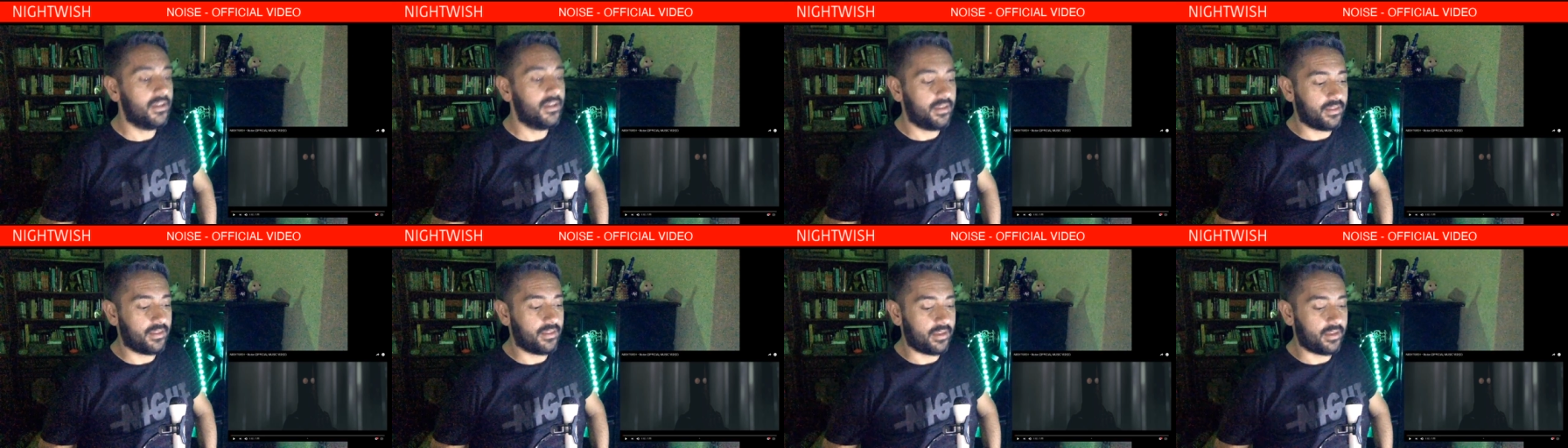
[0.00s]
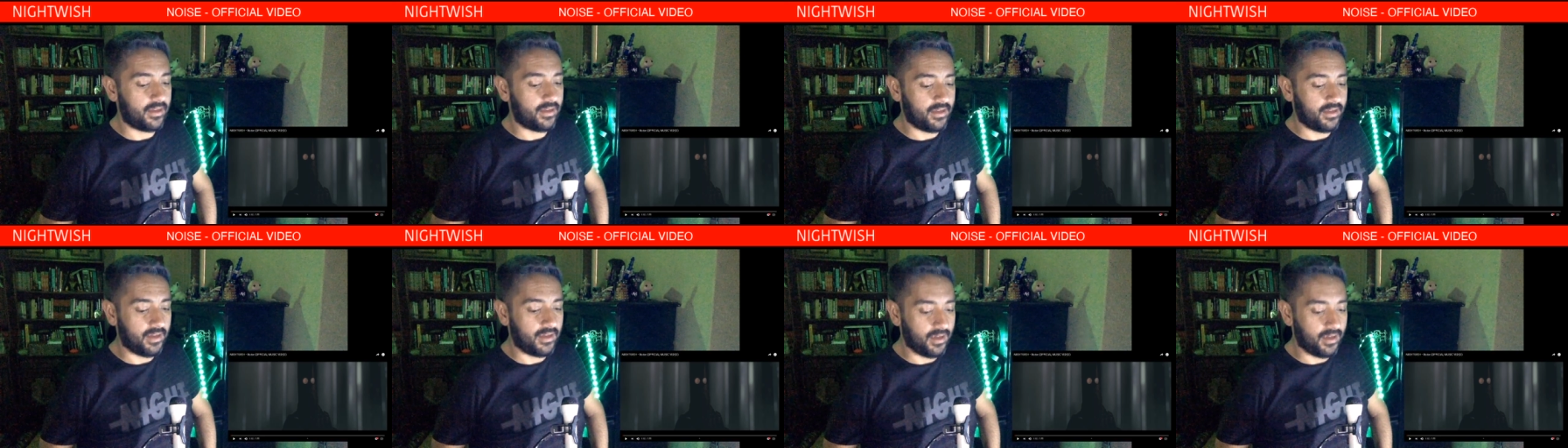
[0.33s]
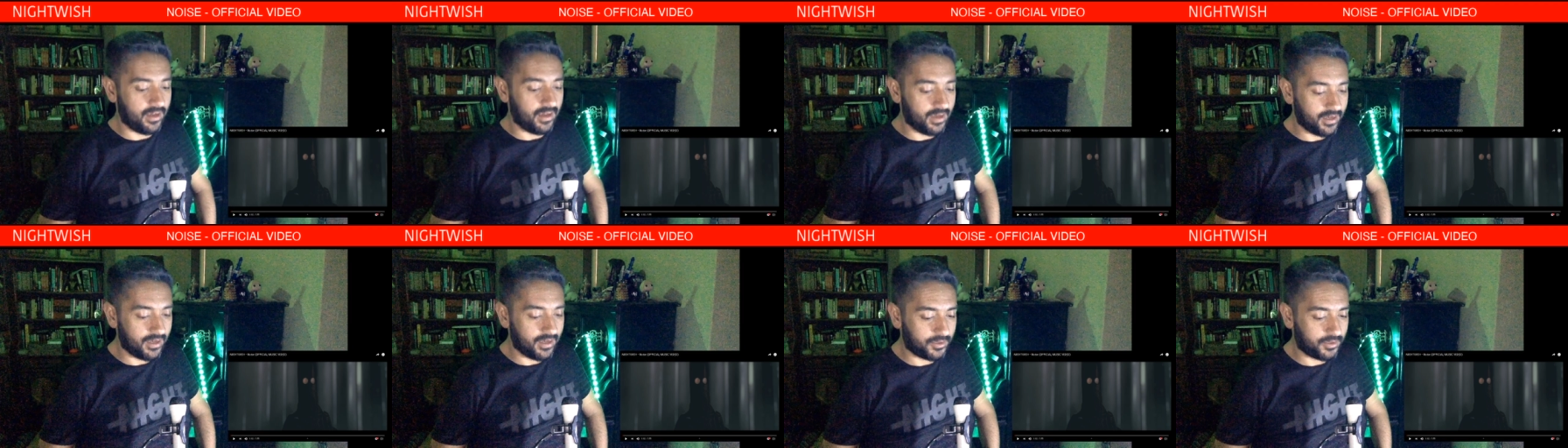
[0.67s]

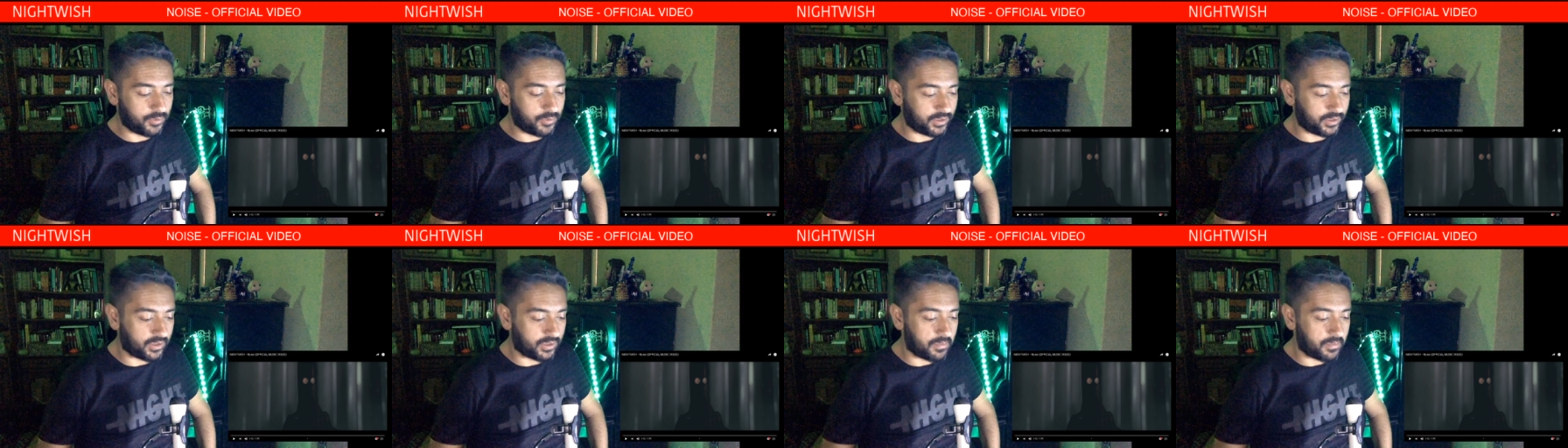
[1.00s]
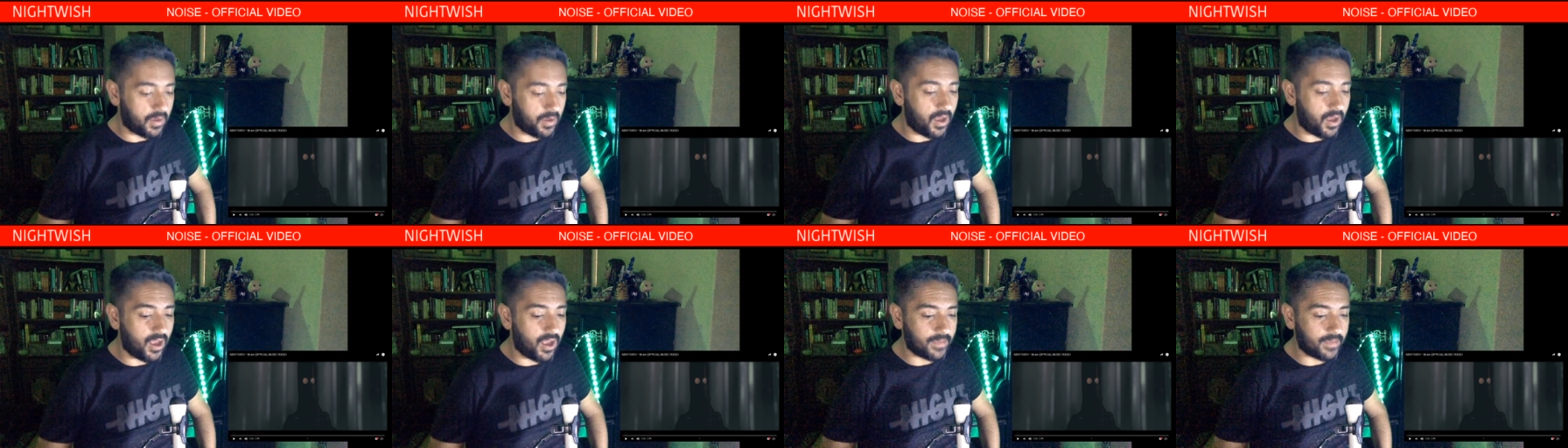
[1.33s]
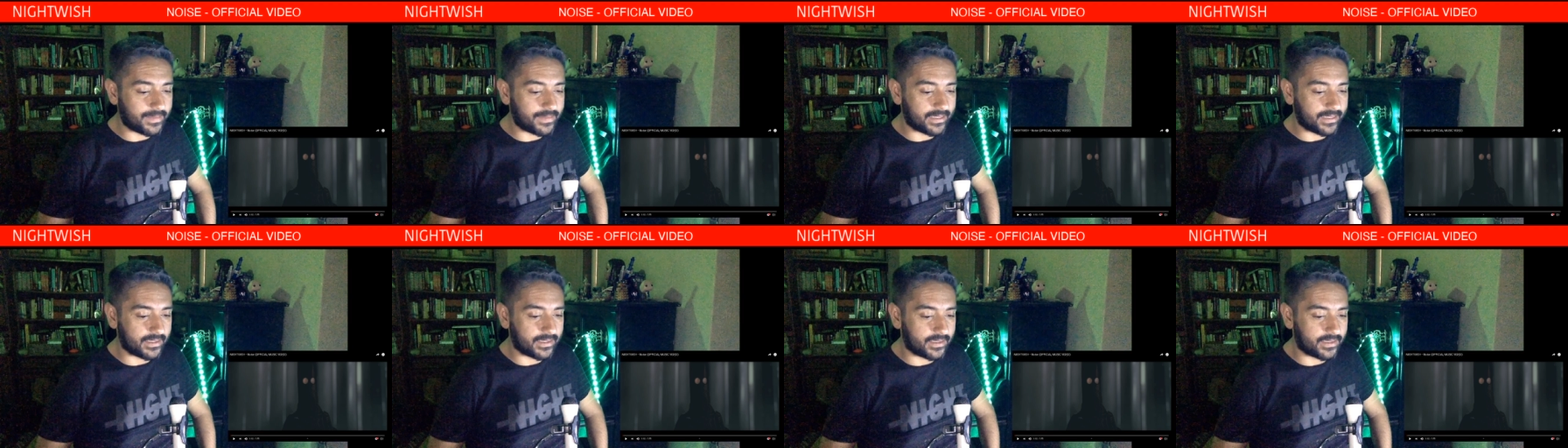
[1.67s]
the Twitter
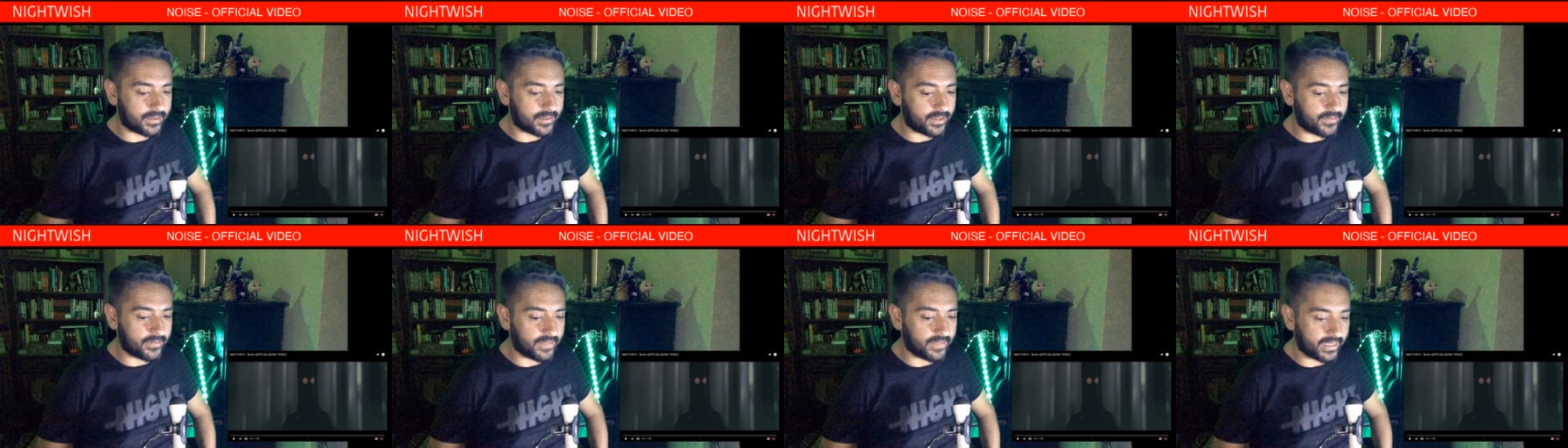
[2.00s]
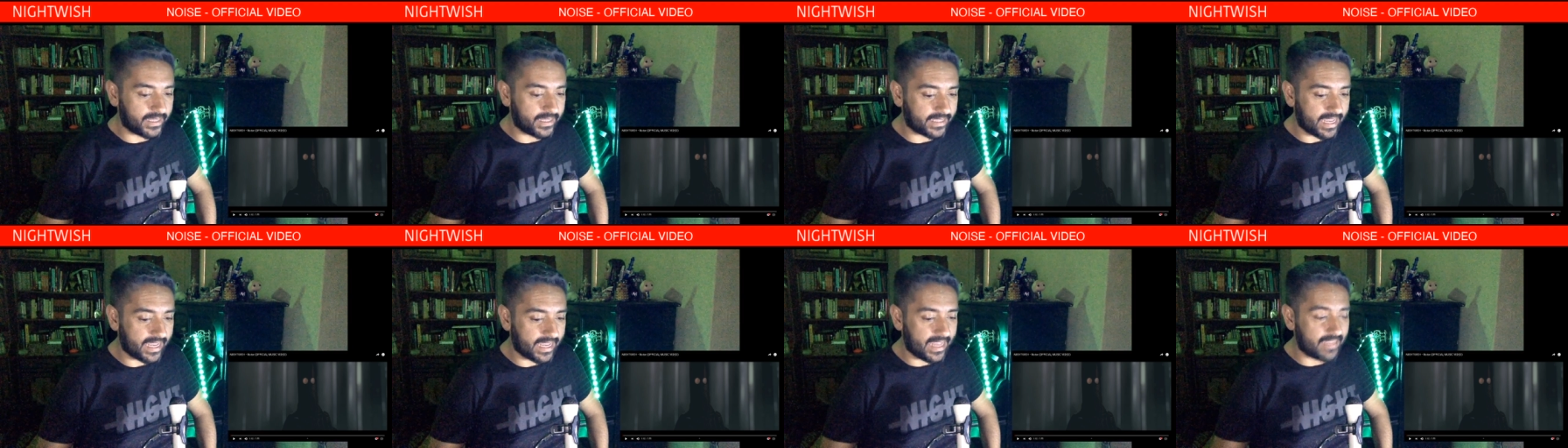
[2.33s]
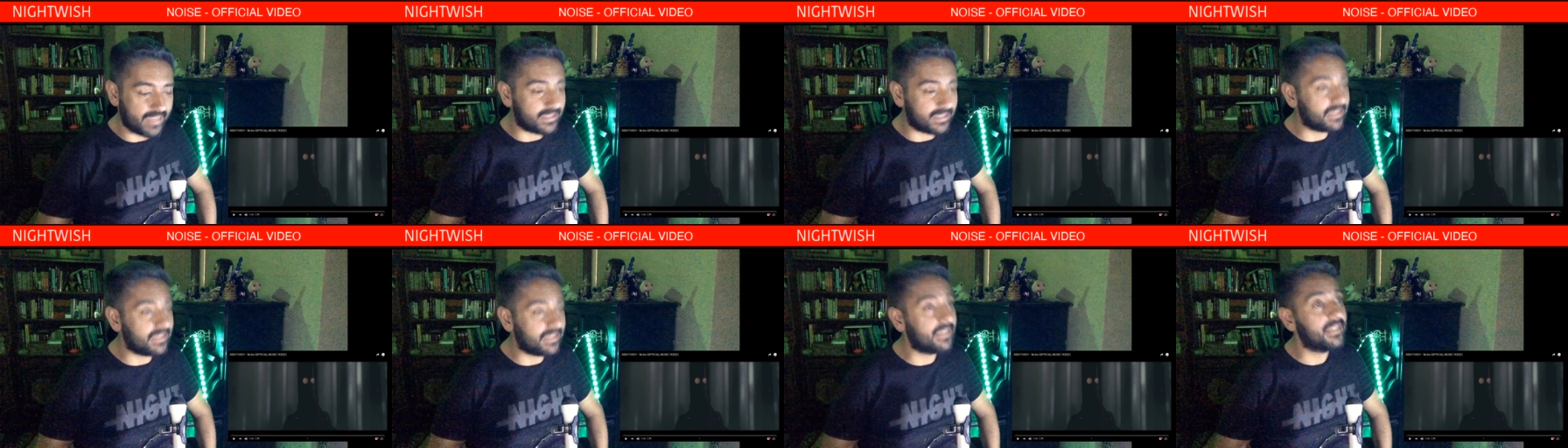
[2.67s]
mobs and stuff like
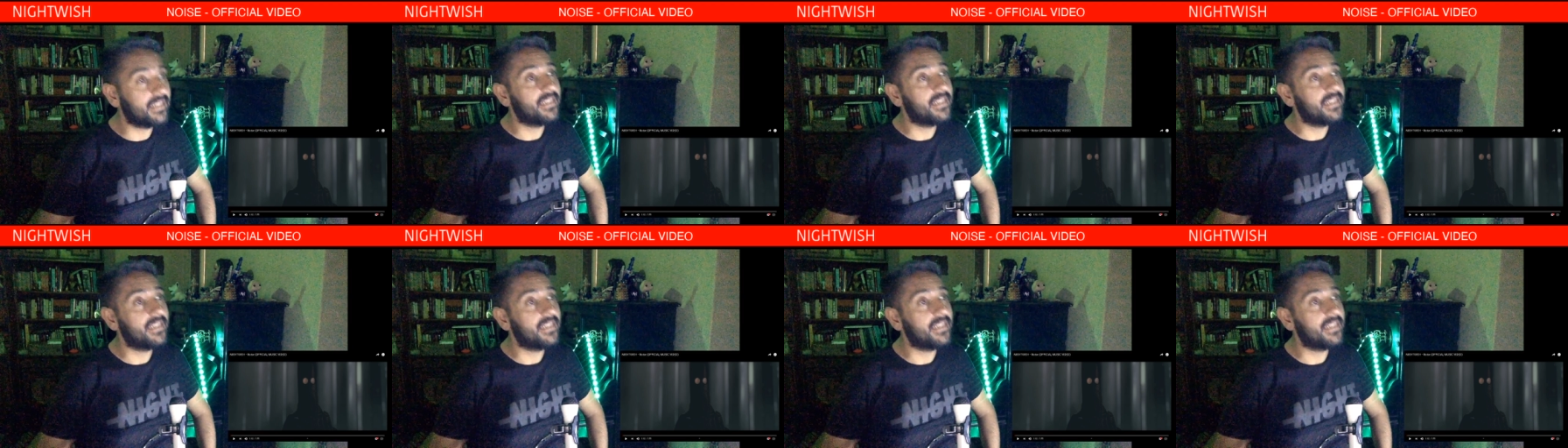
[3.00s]
that.